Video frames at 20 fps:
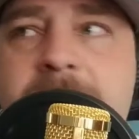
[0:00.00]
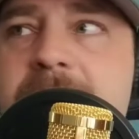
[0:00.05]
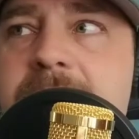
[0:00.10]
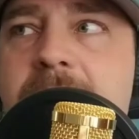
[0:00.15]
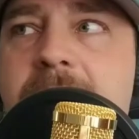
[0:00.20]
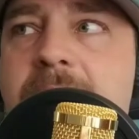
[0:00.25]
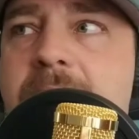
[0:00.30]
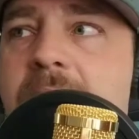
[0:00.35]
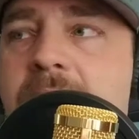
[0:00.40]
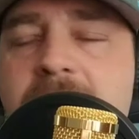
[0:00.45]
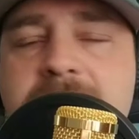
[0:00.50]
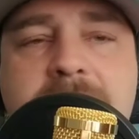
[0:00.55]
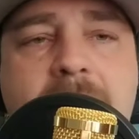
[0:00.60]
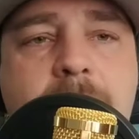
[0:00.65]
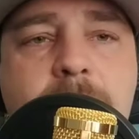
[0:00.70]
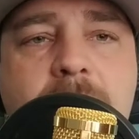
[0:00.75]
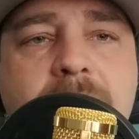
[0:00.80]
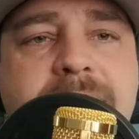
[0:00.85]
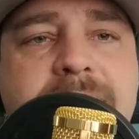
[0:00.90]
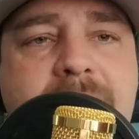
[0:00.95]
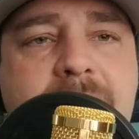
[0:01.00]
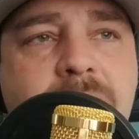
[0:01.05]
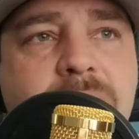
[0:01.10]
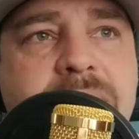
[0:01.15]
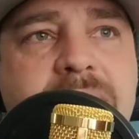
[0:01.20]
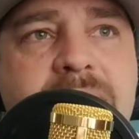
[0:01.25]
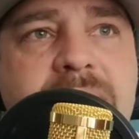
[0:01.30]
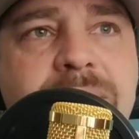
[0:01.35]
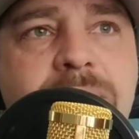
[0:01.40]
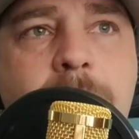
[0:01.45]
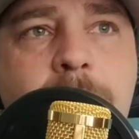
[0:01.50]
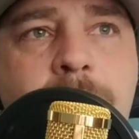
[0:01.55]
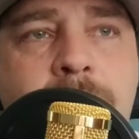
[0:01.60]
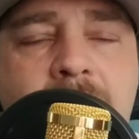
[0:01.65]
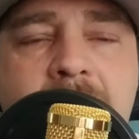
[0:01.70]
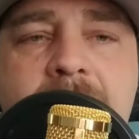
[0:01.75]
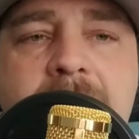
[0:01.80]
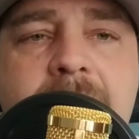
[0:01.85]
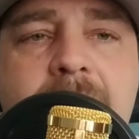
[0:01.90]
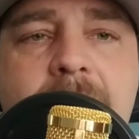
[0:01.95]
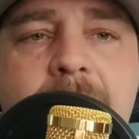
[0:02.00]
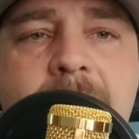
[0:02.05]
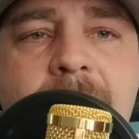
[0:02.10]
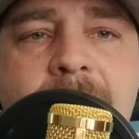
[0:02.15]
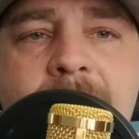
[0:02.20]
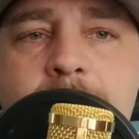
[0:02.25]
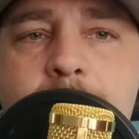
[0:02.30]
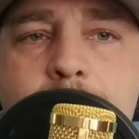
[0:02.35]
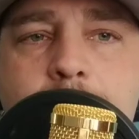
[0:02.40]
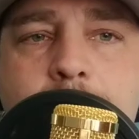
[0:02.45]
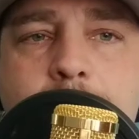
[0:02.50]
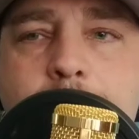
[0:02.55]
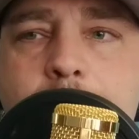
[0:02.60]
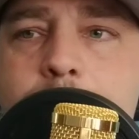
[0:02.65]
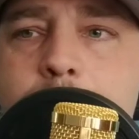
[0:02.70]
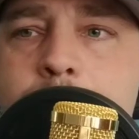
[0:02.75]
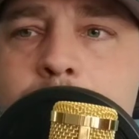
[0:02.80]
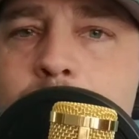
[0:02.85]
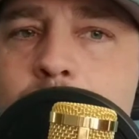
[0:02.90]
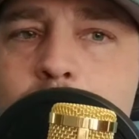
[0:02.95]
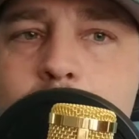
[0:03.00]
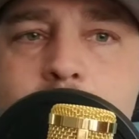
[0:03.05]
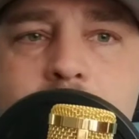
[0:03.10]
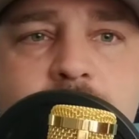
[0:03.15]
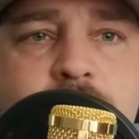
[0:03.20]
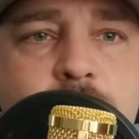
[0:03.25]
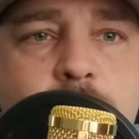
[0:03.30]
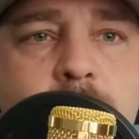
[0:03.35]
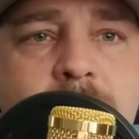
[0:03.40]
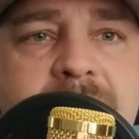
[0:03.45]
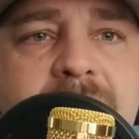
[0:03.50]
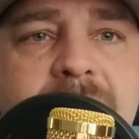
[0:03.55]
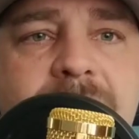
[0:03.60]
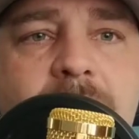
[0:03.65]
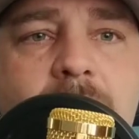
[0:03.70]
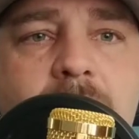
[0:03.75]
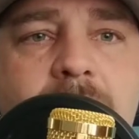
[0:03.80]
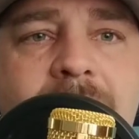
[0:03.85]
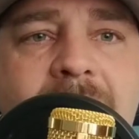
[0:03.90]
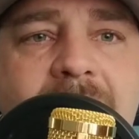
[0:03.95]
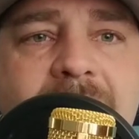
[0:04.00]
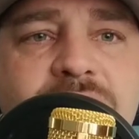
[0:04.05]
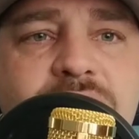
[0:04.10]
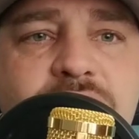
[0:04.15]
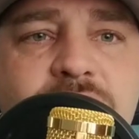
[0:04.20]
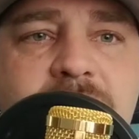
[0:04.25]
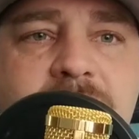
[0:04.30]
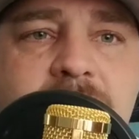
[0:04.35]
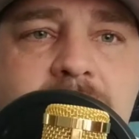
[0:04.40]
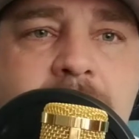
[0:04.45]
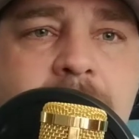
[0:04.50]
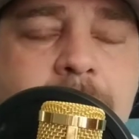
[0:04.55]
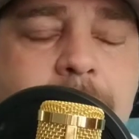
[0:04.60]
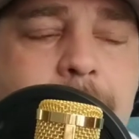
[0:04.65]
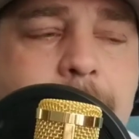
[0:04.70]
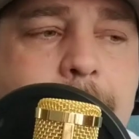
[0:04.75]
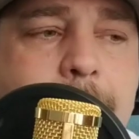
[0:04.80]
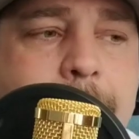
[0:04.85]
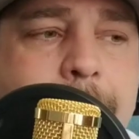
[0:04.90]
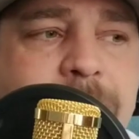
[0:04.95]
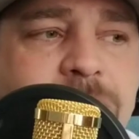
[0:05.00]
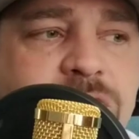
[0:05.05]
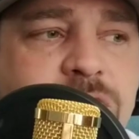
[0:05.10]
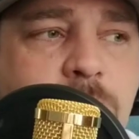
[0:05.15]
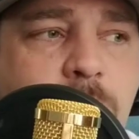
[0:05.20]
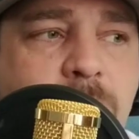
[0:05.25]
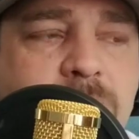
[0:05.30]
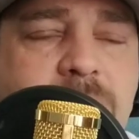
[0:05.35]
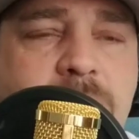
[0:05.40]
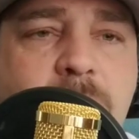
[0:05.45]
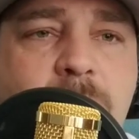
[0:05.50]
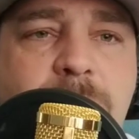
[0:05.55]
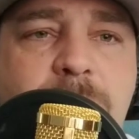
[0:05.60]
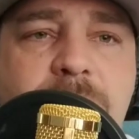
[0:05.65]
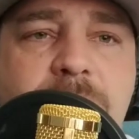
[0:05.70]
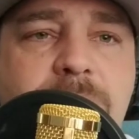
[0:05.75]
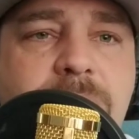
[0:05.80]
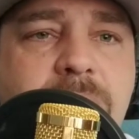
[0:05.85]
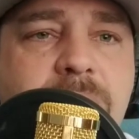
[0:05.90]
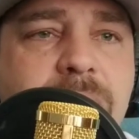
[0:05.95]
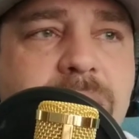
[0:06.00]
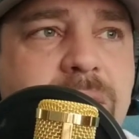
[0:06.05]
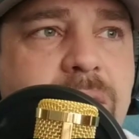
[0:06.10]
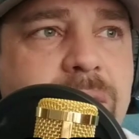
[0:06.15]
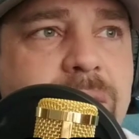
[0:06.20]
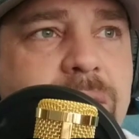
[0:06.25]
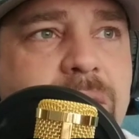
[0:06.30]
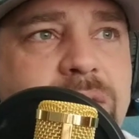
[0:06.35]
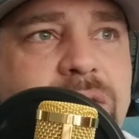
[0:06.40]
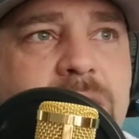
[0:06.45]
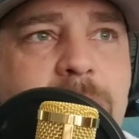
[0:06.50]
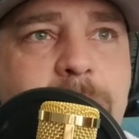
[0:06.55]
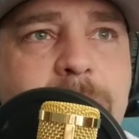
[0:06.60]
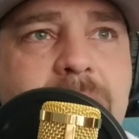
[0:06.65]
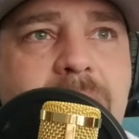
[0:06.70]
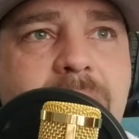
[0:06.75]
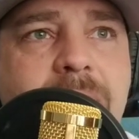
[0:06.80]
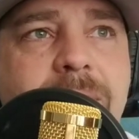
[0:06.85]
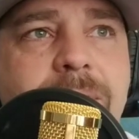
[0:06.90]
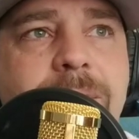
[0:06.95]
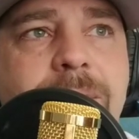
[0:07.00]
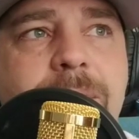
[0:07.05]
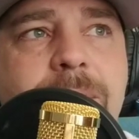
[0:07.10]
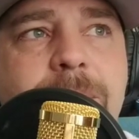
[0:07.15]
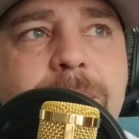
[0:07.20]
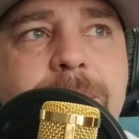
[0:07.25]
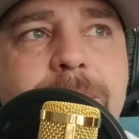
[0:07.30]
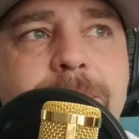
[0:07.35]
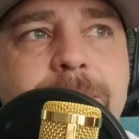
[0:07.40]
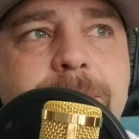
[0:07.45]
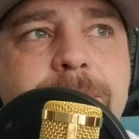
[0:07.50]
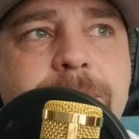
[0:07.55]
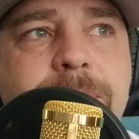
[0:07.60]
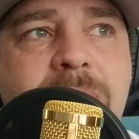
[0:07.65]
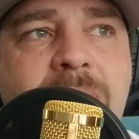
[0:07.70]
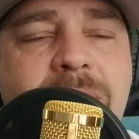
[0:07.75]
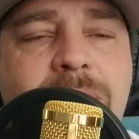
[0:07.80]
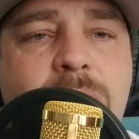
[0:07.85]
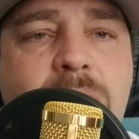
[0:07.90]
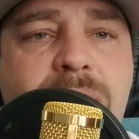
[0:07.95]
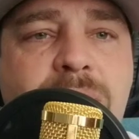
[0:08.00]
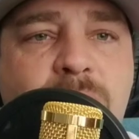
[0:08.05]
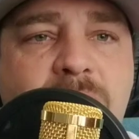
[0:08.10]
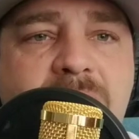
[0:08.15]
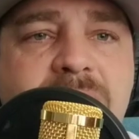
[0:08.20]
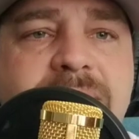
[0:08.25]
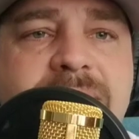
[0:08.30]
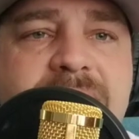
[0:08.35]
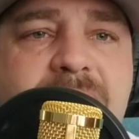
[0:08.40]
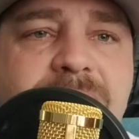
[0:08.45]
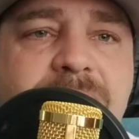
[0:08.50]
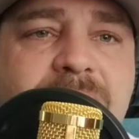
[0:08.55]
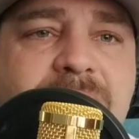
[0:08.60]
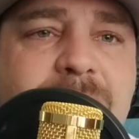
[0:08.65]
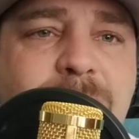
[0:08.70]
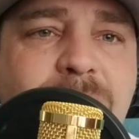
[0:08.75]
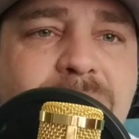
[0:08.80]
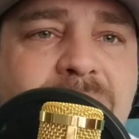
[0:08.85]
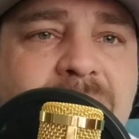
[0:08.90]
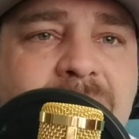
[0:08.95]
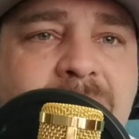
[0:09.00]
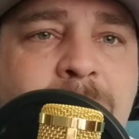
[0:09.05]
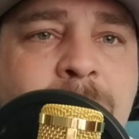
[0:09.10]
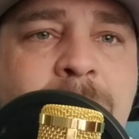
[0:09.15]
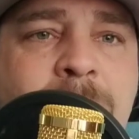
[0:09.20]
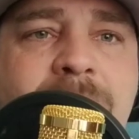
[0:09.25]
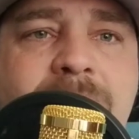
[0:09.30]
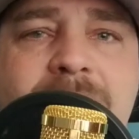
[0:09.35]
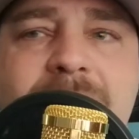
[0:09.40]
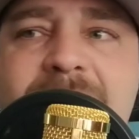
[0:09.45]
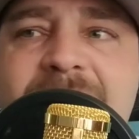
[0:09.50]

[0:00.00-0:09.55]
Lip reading: I mean, Tyrod Taylor didn't even play majority of last year, so there's going to be a level of rust definitely with him.